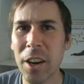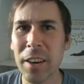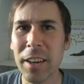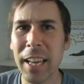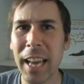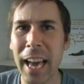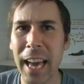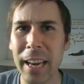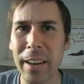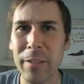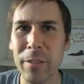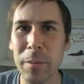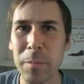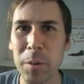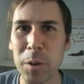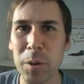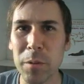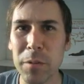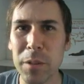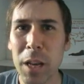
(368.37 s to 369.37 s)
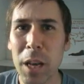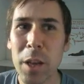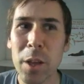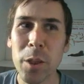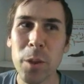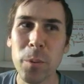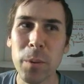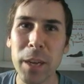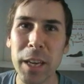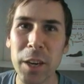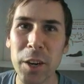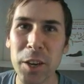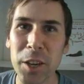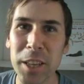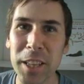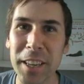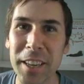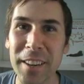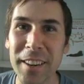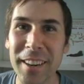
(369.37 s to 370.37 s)
already had it removed the week
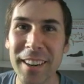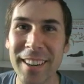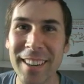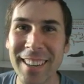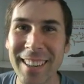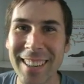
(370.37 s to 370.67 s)
earlier.